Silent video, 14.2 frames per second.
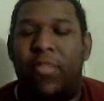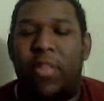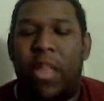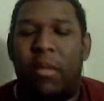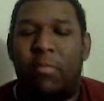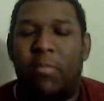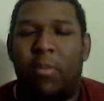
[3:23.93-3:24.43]

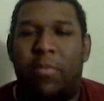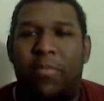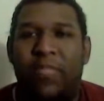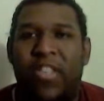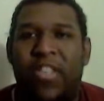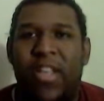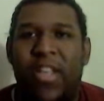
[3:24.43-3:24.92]
they're
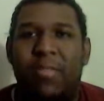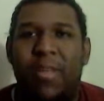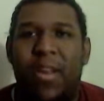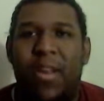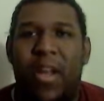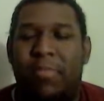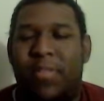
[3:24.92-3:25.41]
both the same
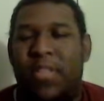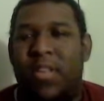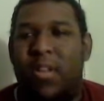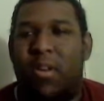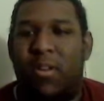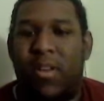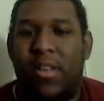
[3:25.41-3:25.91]
and opposite
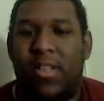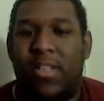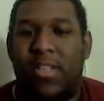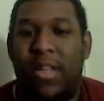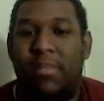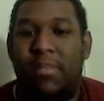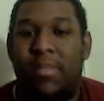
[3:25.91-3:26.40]
all at the
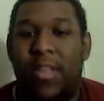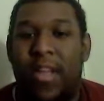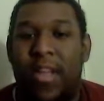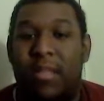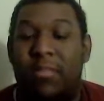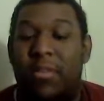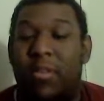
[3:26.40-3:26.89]
same
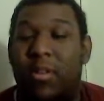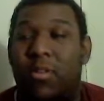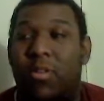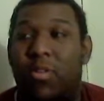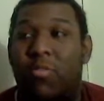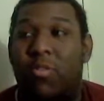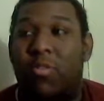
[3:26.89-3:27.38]
time, you
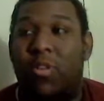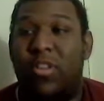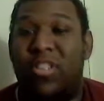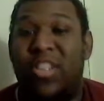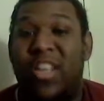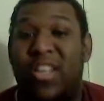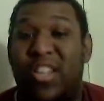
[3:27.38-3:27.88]
know, overall.
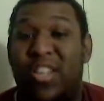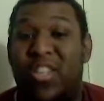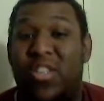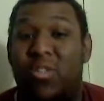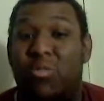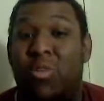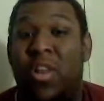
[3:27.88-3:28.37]
Seeing
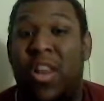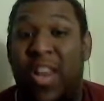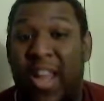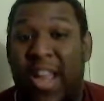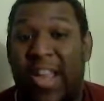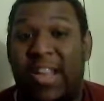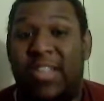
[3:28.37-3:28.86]
these two
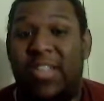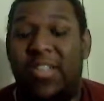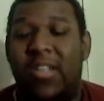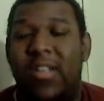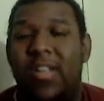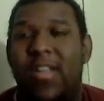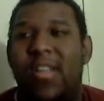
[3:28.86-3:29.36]
clash
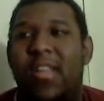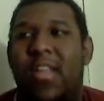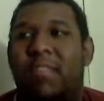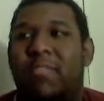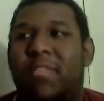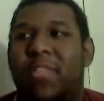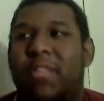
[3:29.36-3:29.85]

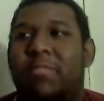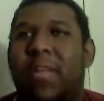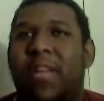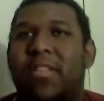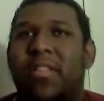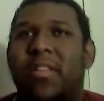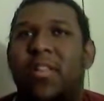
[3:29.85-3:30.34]
and was the
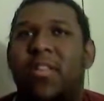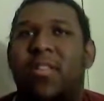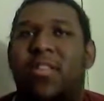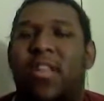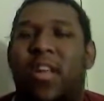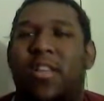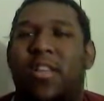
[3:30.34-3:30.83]
best.
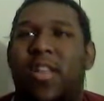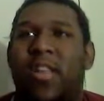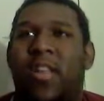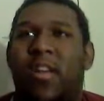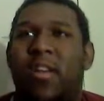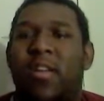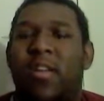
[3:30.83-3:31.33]

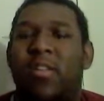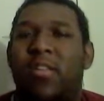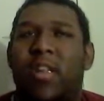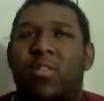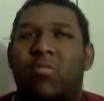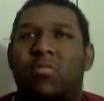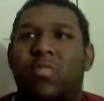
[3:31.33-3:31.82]
Sasuke
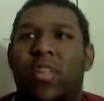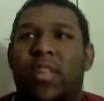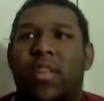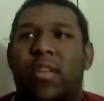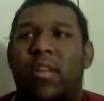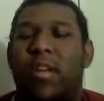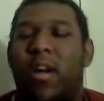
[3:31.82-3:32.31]

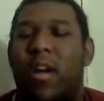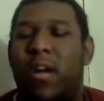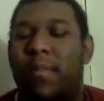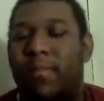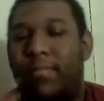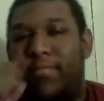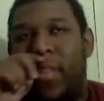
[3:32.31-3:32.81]
using
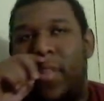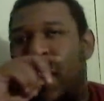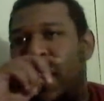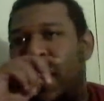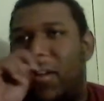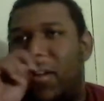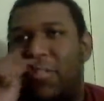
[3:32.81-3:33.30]

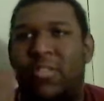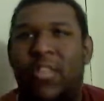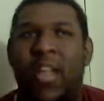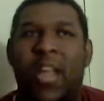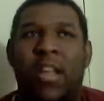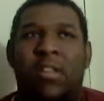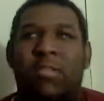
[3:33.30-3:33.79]
Naruto's
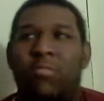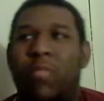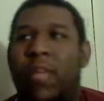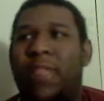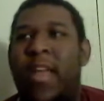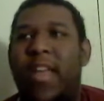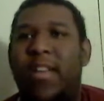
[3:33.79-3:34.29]
hands to
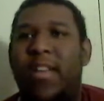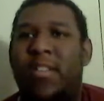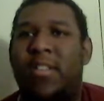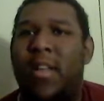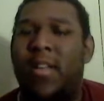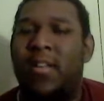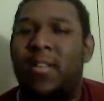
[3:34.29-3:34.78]
weave hand
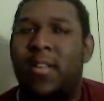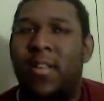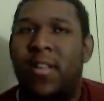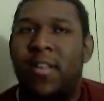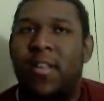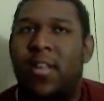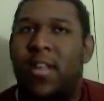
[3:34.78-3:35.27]
sign,
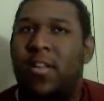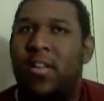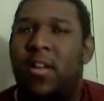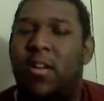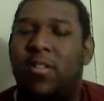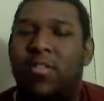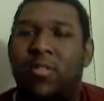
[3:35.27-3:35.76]
and
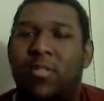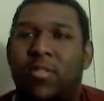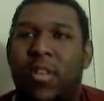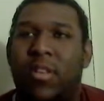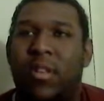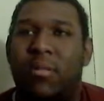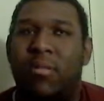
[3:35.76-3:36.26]
Naruto
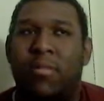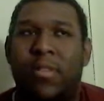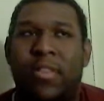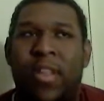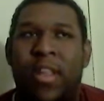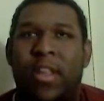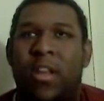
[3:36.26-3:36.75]
using double
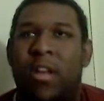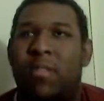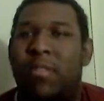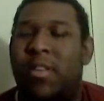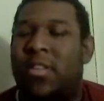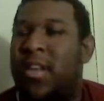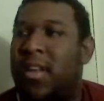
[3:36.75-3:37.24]
Rasengan
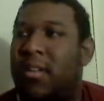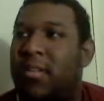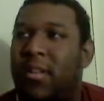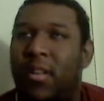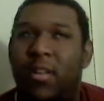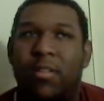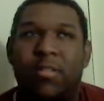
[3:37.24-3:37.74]
with shadow
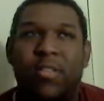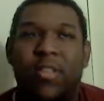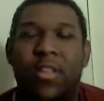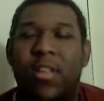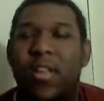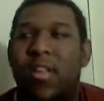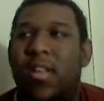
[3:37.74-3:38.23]

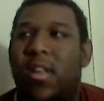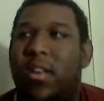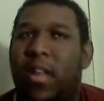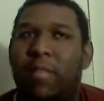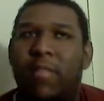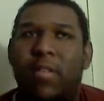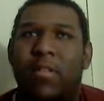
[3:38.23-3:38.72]
clones. And
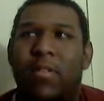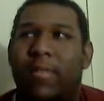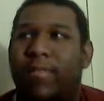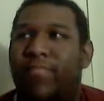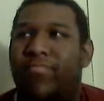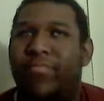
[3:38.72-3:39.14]
even though